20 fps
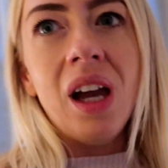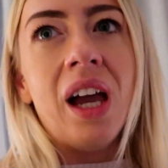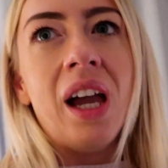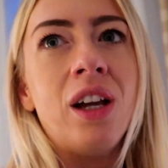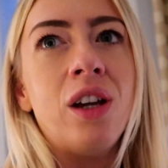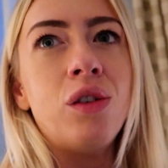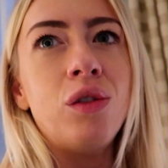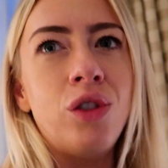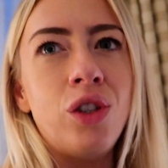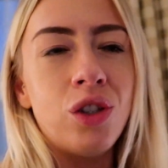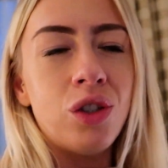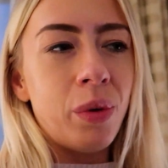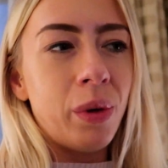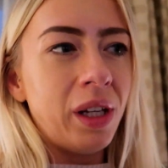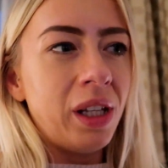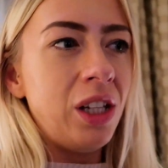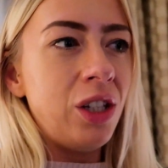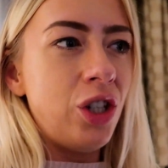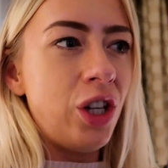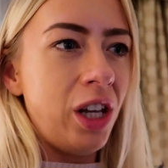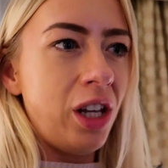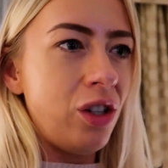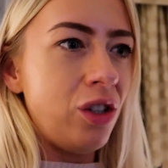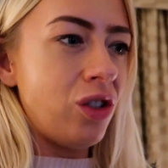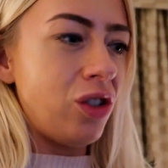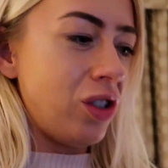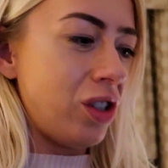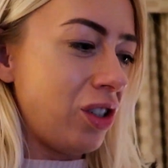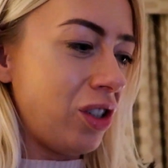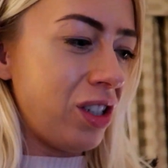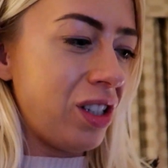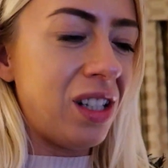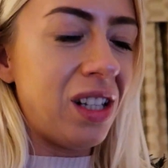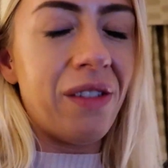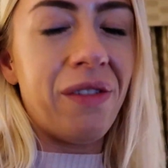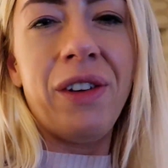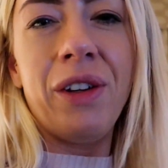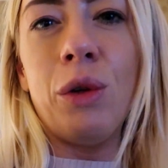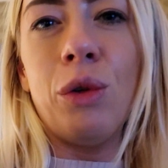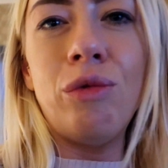and I'll just quickly change just because
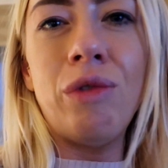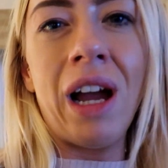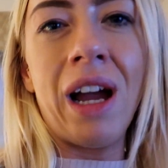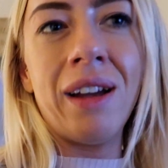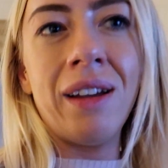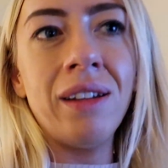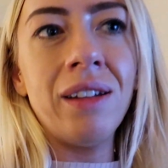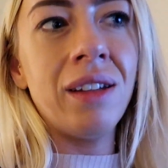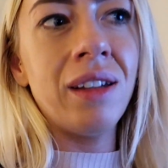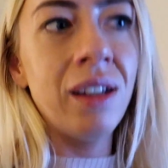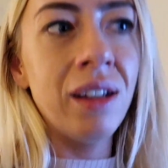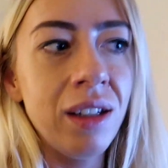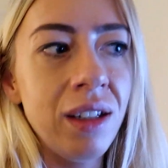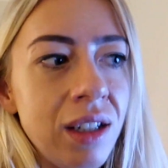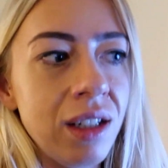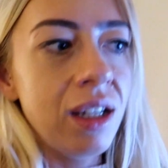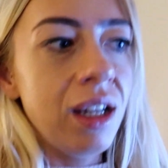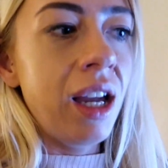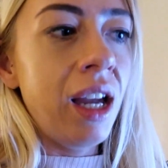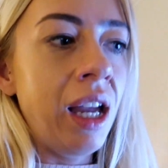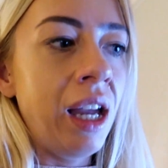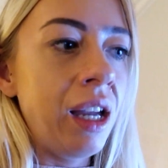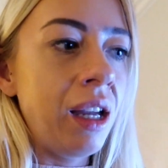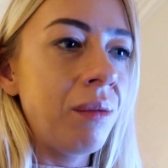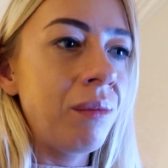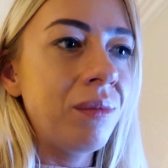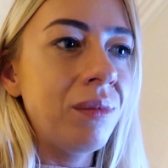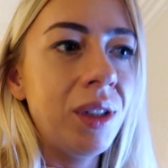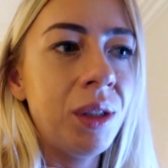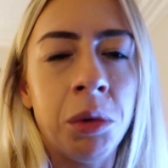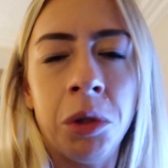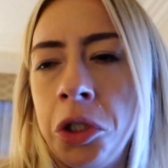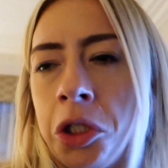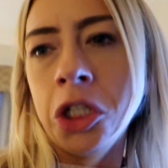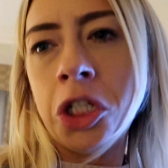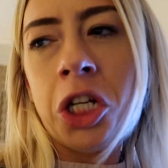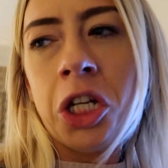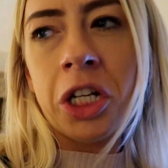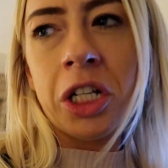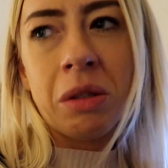I feel rank. I'm not going to
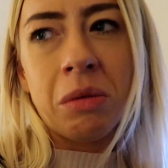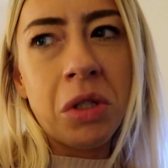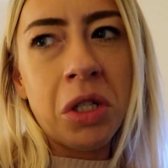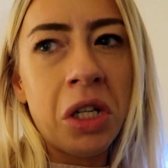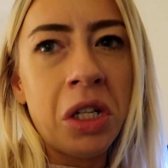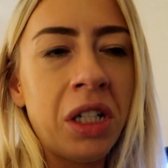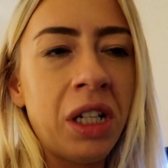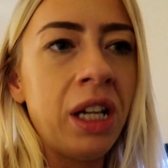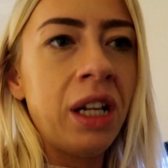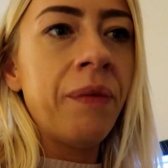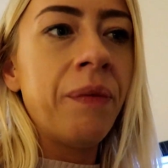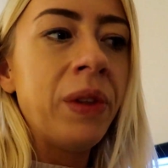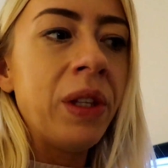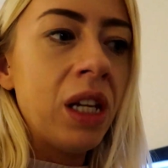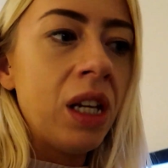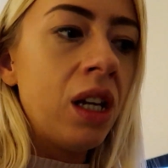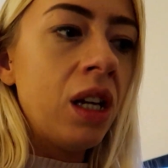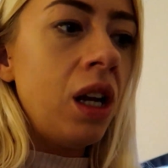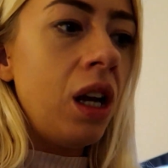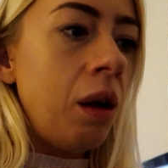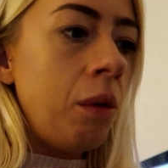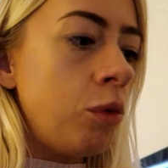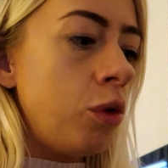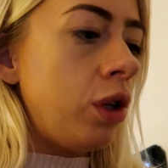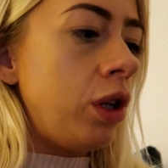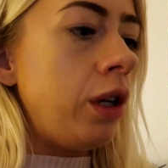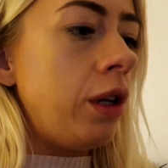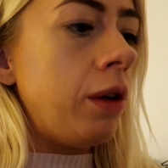share because I'm too hungry. I'm